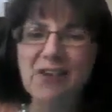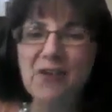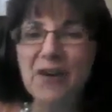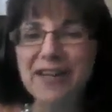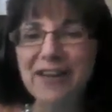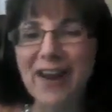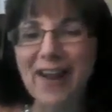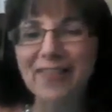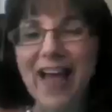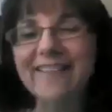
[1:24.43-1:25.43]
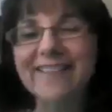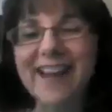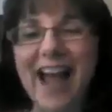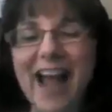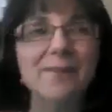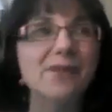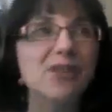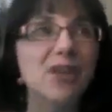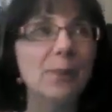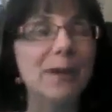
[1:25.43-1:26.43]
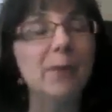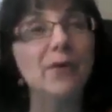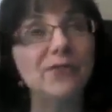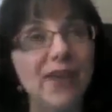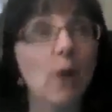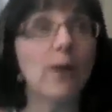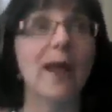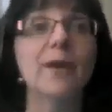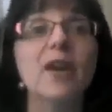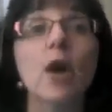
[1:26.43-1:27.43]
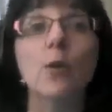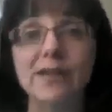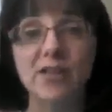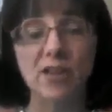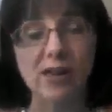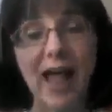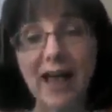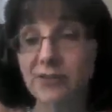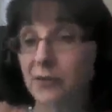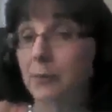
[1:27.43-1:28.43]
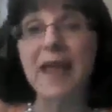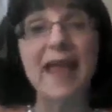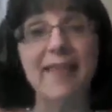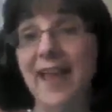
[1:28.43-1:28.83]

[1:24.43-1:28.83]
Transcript: So a lot of times, people will say, okay, I'm going to go into the classroom.